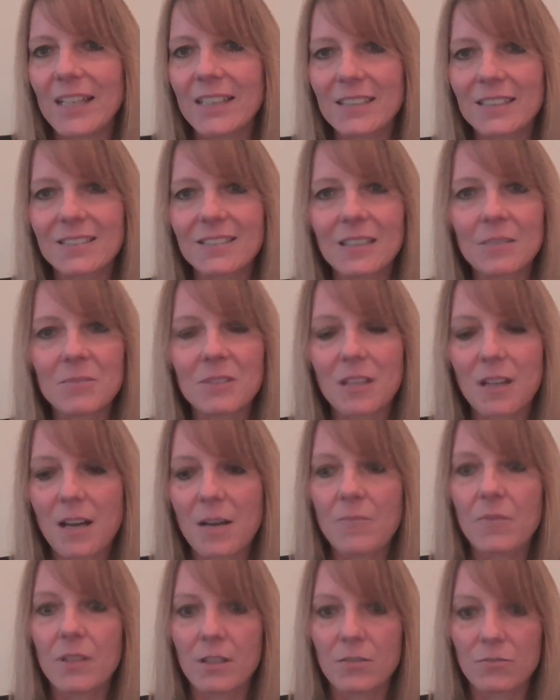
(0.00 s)
At the same
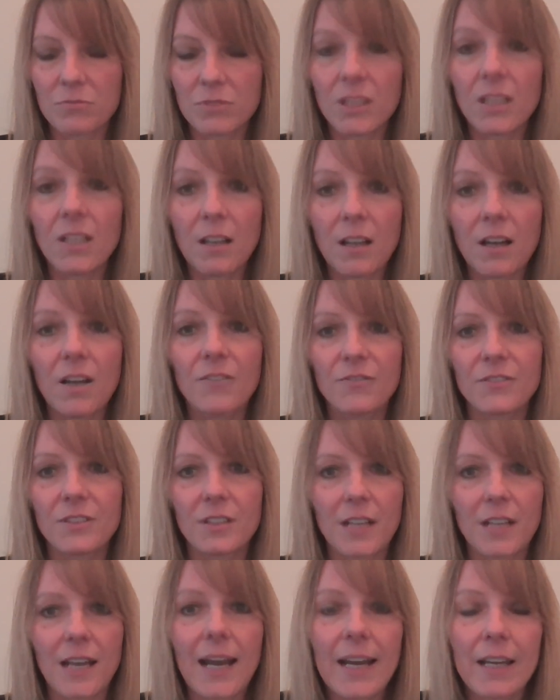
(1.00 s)
time, what I really loved,
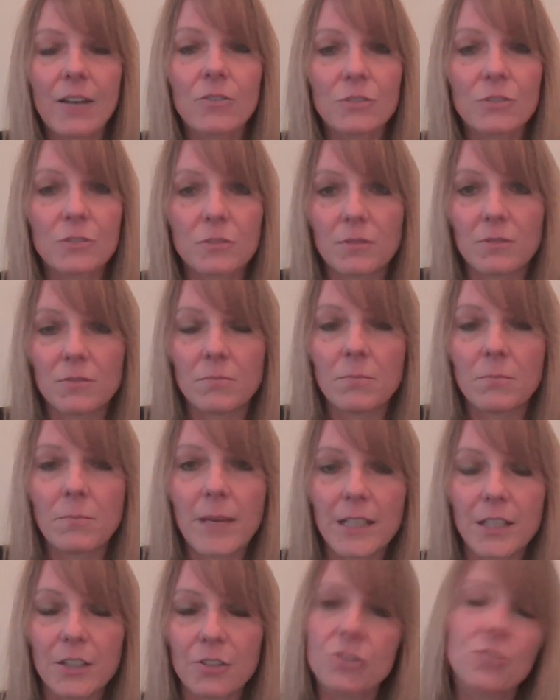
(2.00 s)
and I also
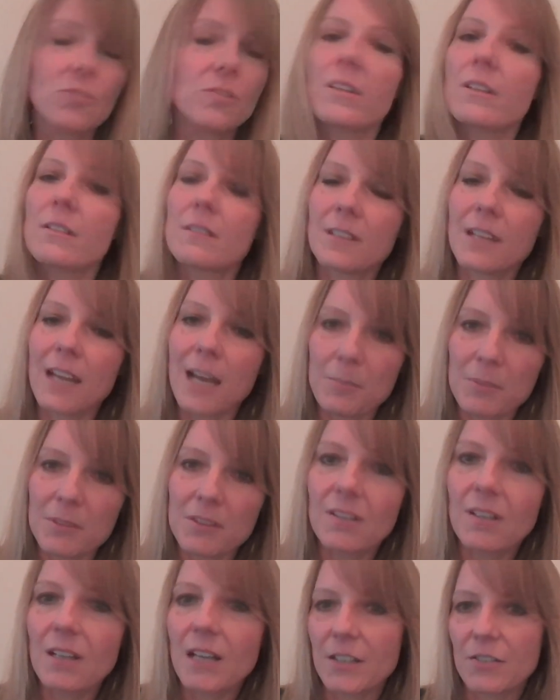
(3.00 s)
managed to
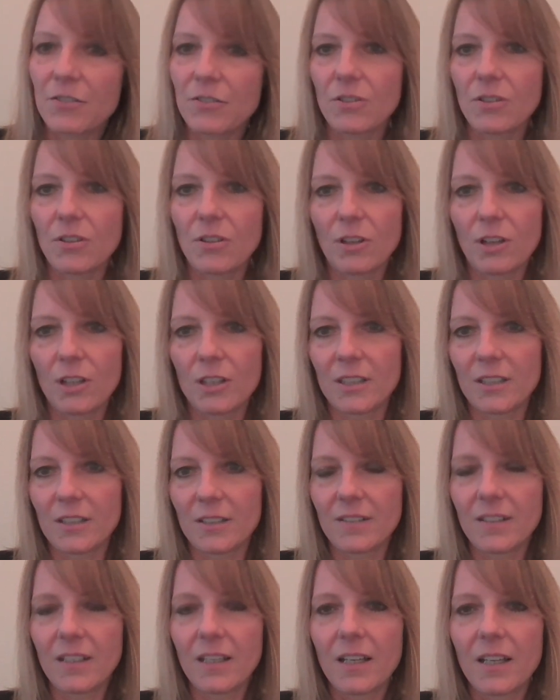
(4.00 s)
capitalize on a lot,
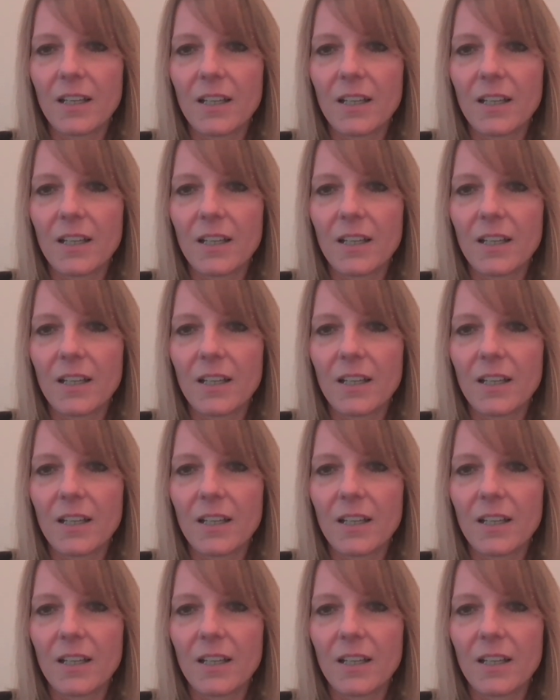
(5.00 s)
is